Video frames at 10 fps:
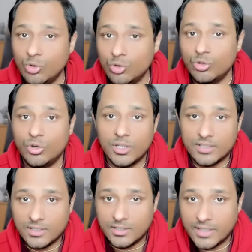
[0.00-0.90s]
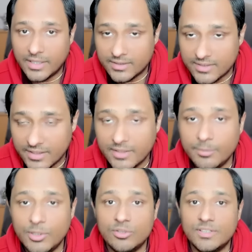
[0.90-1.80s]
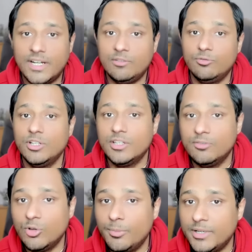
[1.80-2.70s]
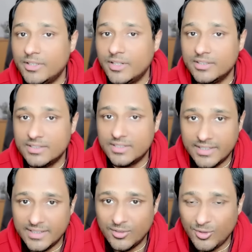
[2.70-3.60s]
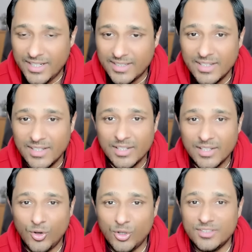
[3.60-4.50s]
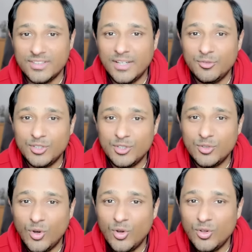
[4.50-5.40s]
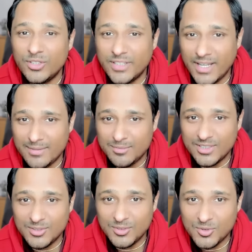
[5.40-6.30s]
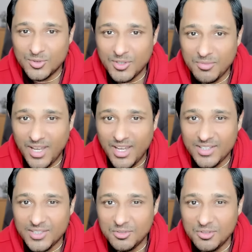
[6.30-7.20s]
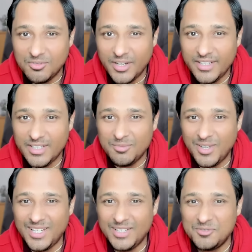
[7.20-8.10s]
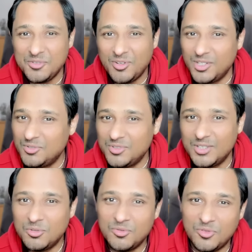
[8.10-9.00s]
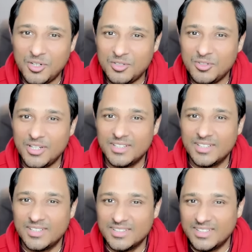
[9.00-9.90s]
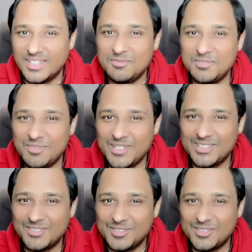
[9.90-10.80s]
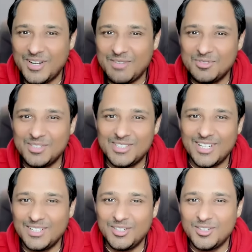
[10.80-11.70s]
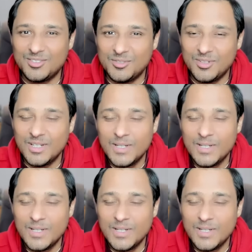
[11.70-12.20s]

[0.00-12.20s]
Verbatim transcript: go to your uh, ascendant because that will give you a better understanding all right god is there with you all the time just look to him and you will find him and if you are new then don't forget to hit the thumbs up and subscribe to the channel also